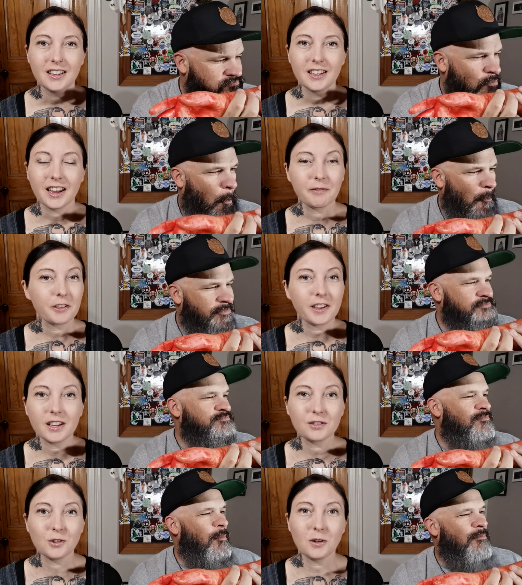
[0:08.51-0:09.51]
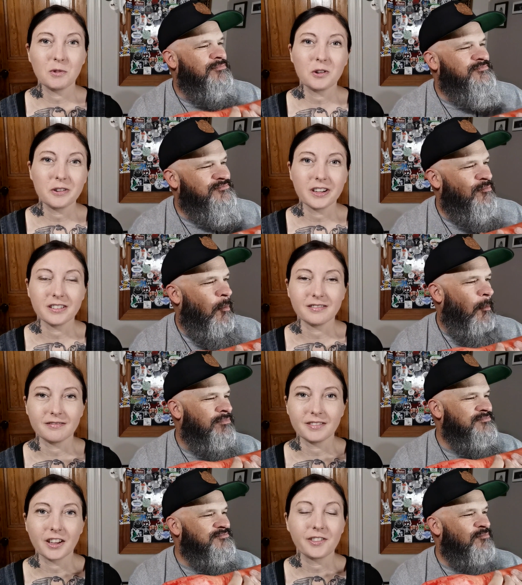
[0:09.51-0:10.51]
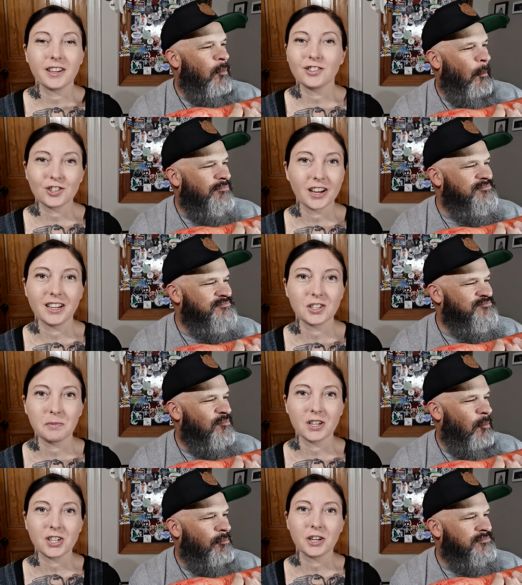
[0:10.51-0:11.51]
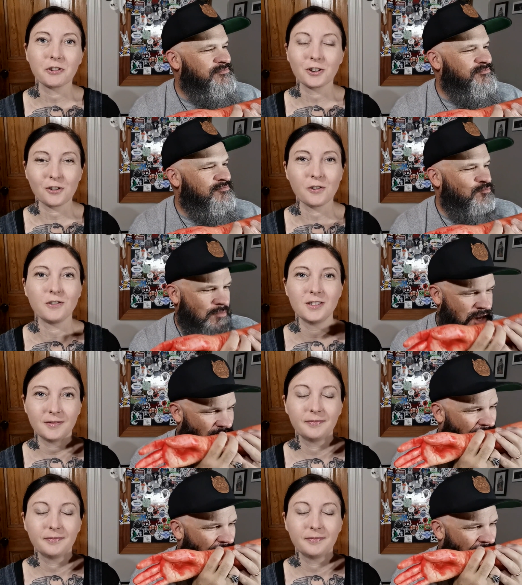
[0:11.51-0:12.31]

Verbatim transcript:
Speaker 1: Everything is normal and nothing has changed much here at all.